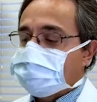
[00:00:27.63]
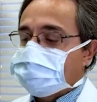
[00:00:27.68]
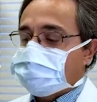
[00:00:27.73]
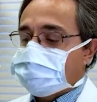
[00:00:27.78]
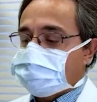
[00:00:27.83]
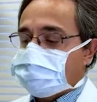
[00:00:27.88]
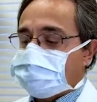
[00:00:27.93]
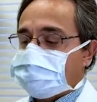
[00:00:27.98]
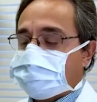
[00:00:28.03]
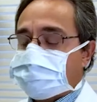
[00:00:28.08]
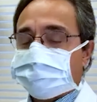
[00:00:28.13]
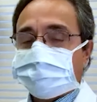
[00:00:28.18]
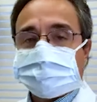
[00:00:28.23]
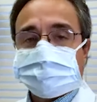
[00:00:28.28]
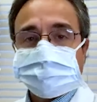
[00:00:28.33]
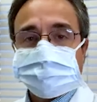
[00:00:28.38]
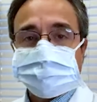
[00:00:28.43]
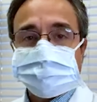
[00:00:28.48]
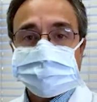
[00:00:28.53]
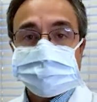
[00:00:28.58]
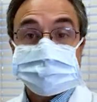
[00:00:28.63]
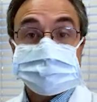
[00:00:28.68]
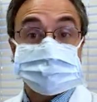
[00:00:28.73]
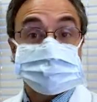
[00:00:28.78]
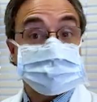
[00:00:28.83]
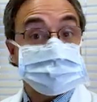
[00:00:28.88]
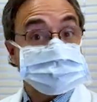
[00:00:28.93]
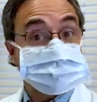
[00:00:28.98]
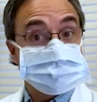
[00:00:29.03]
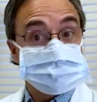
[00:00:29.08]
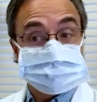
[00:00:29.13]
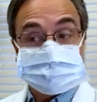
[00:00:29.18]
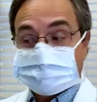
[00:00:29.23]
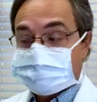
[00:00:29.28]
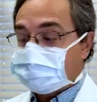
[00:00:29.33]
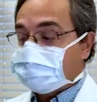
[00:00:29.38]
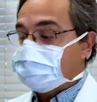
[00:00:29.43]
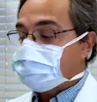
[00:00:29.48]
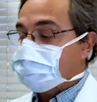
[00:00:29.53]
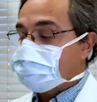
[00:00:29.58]
Or we can do what's called a
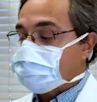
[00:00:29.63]
strip,